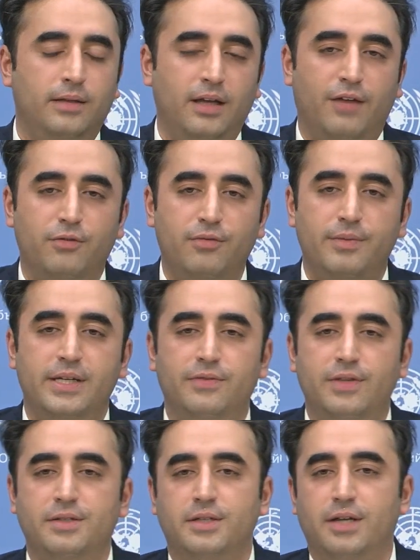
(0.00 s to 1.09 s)
Heaven forbid if
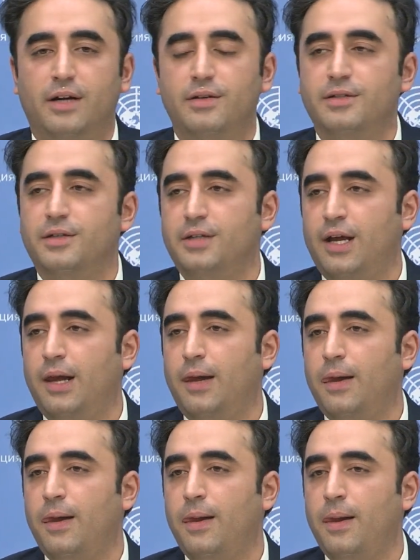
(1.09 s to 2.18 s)
there's a terrorist attack.
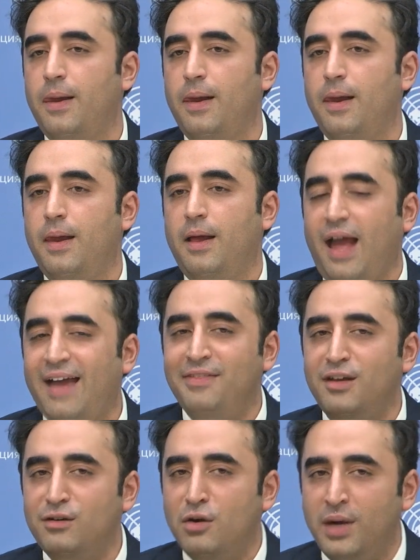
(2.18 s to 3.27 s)
And
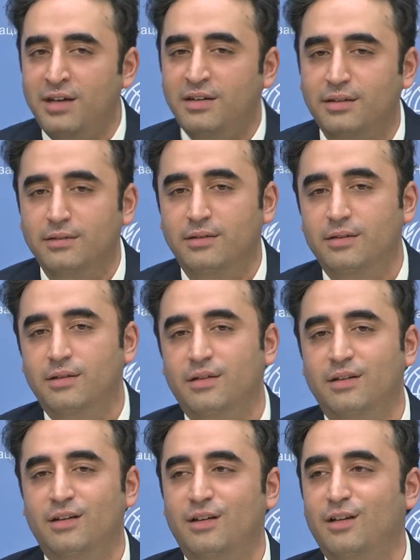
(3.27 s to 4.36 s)
that no Indian
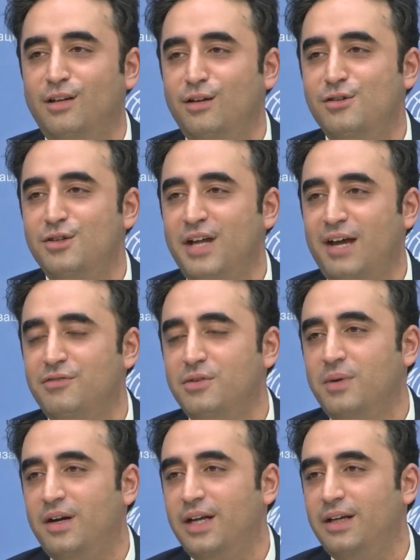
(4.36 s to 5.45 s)
should have to
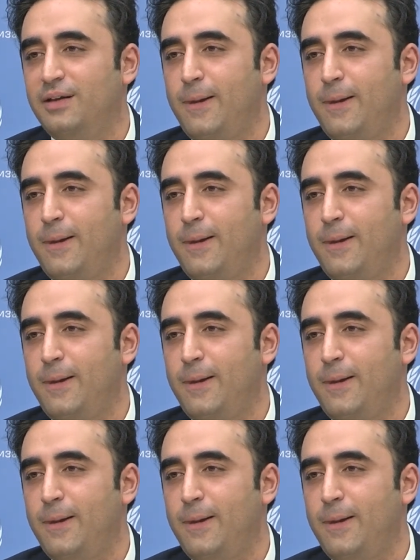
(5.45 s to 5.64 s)
worry